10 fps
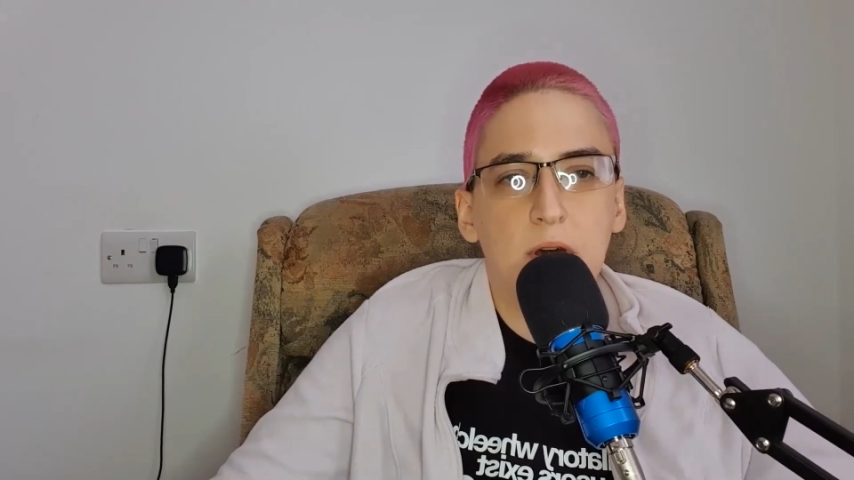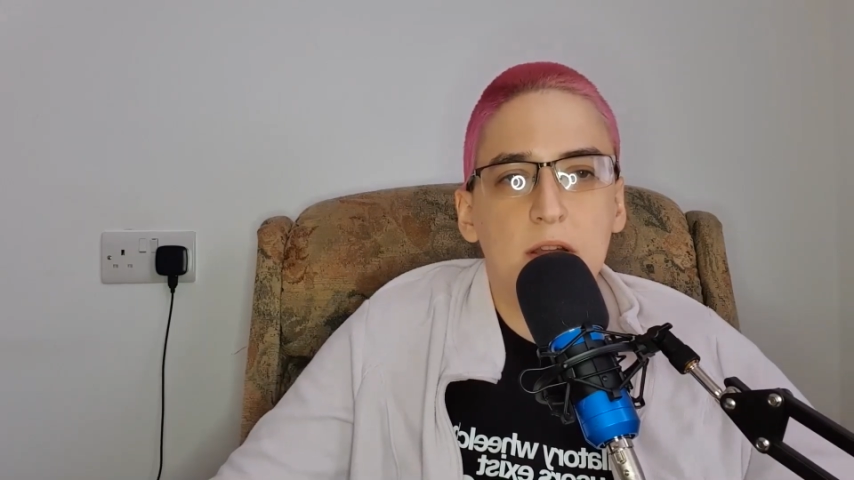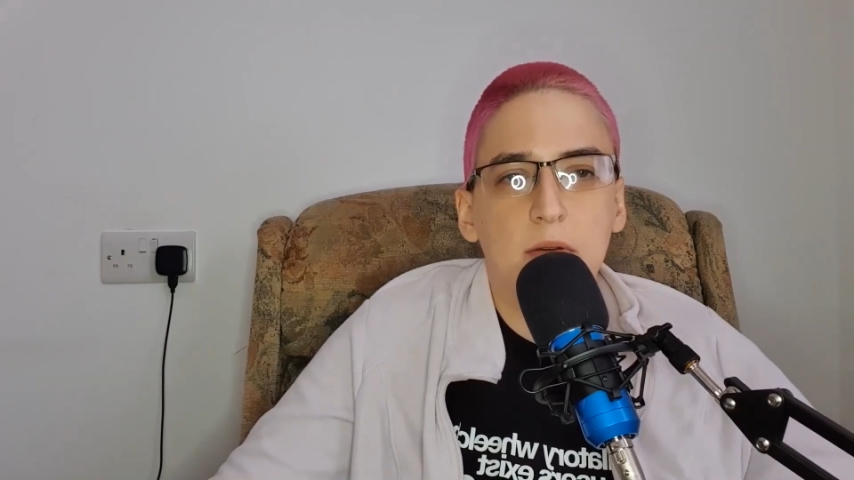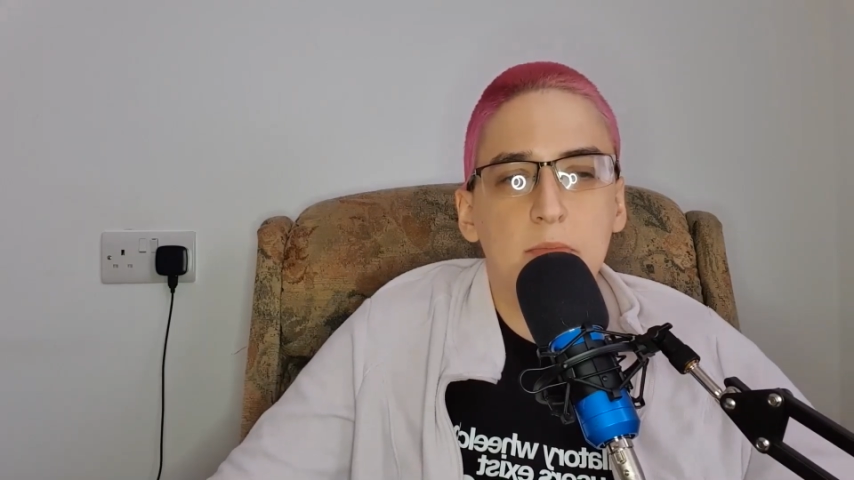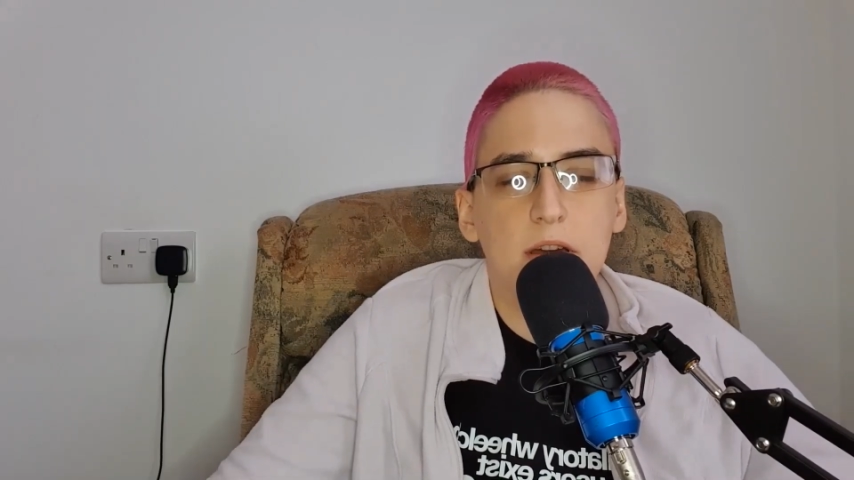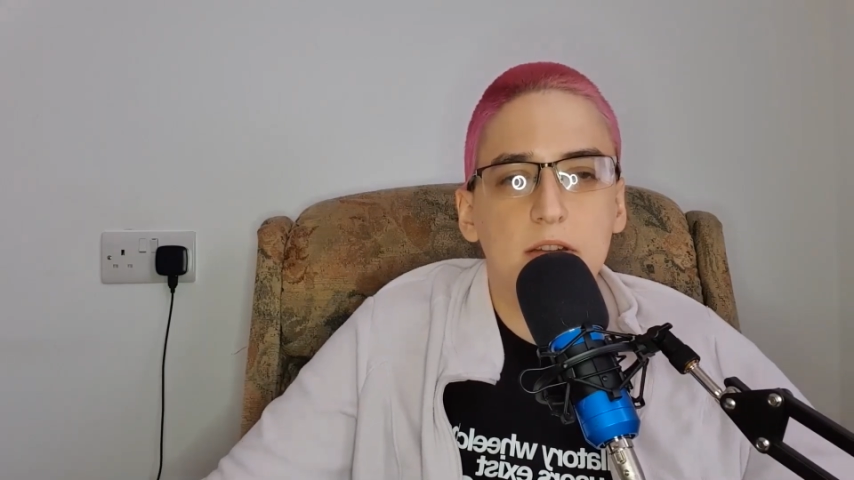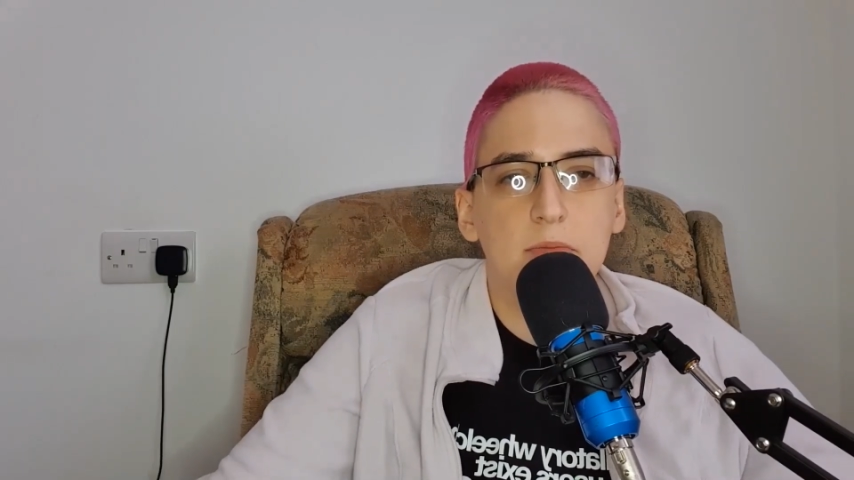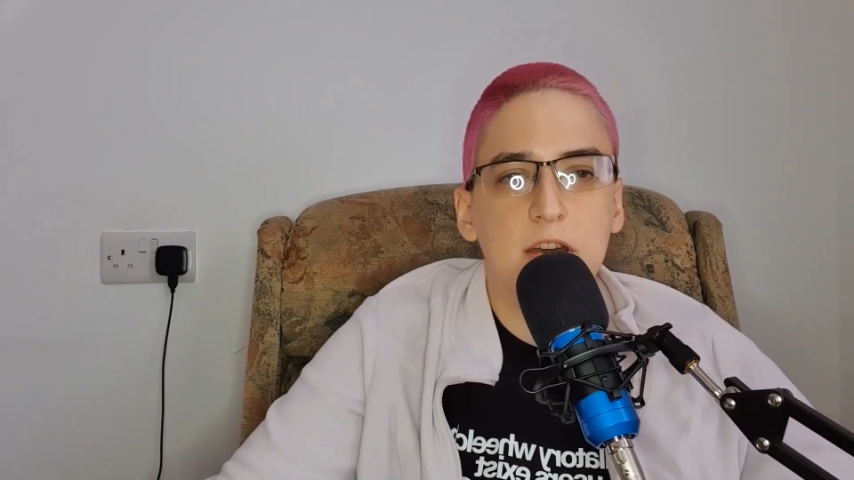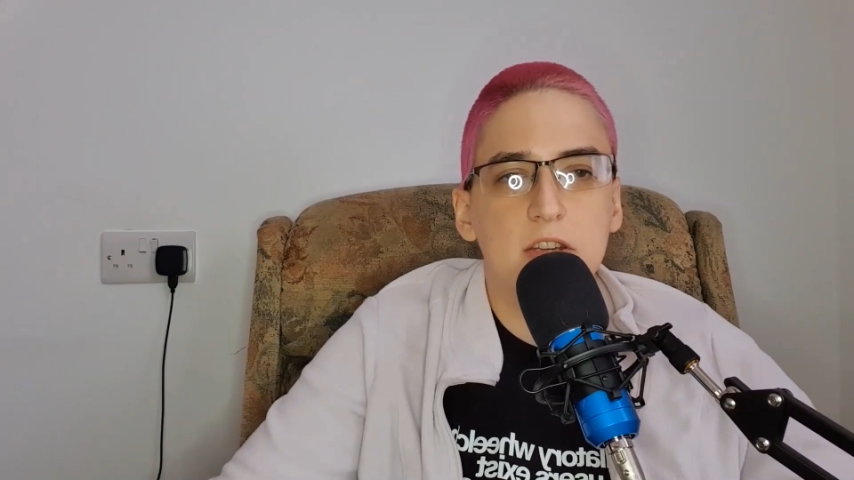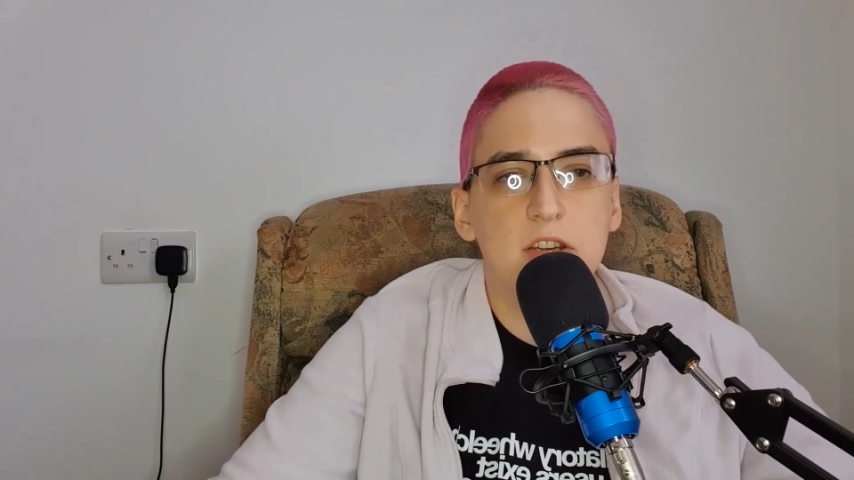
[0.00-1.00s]
Welcome back to
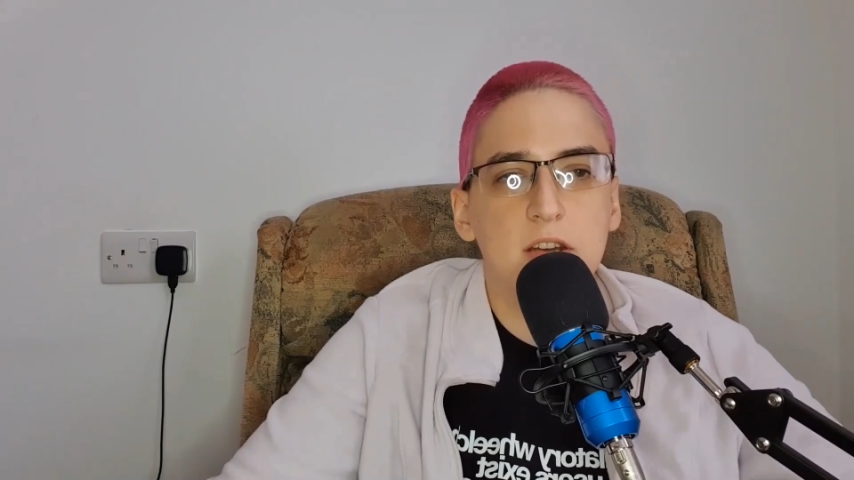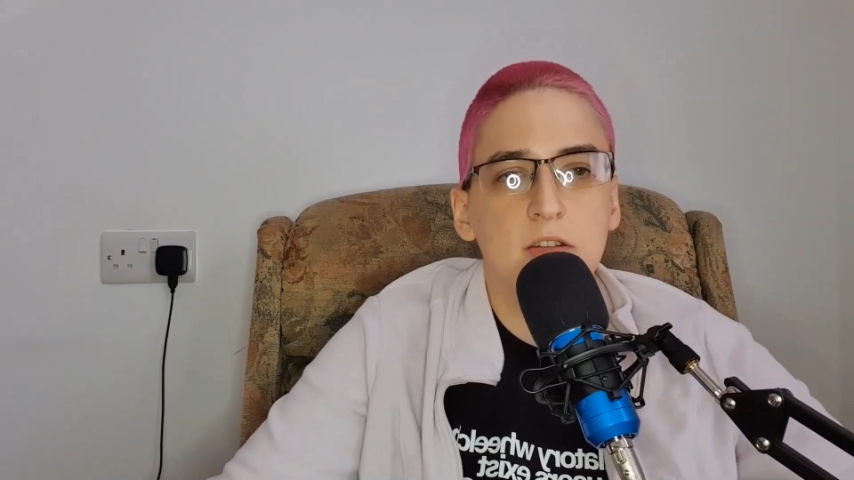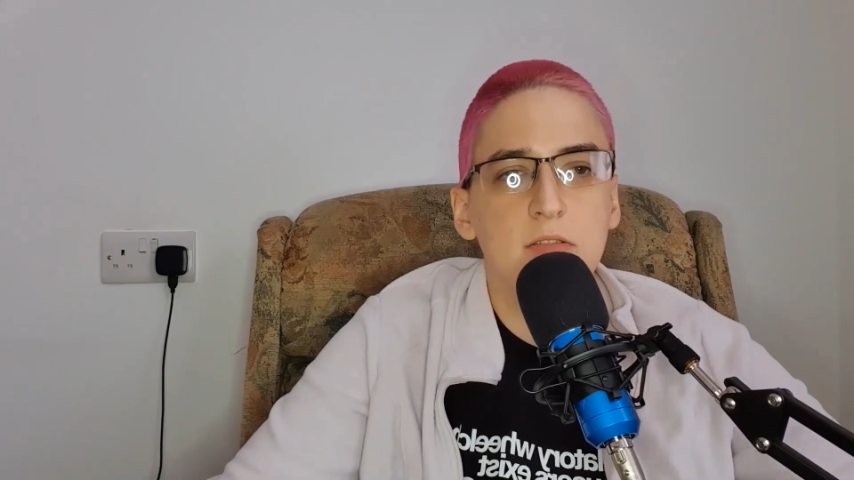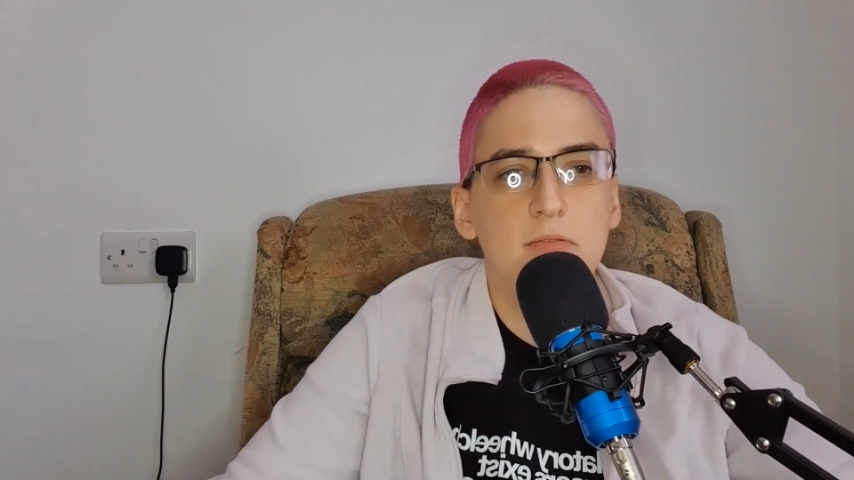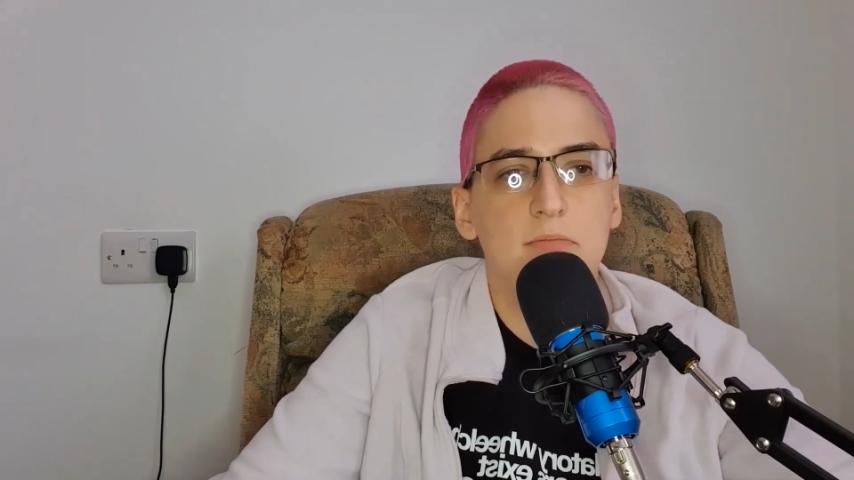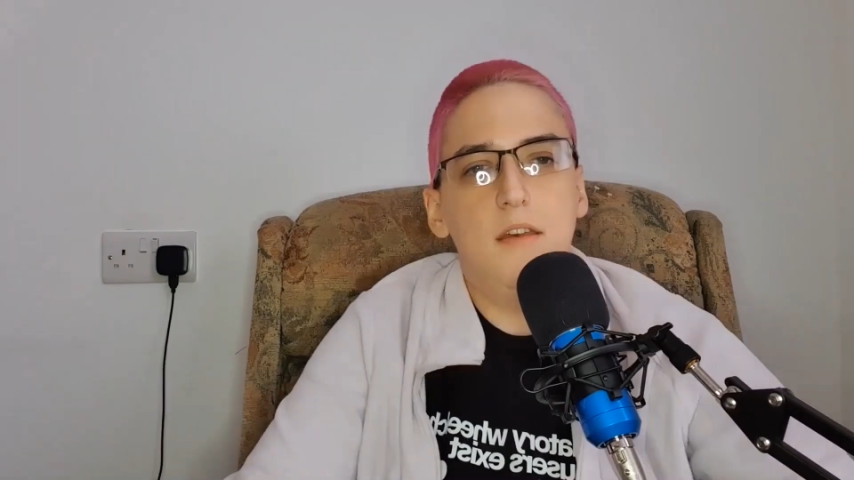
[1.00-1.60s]
my channel.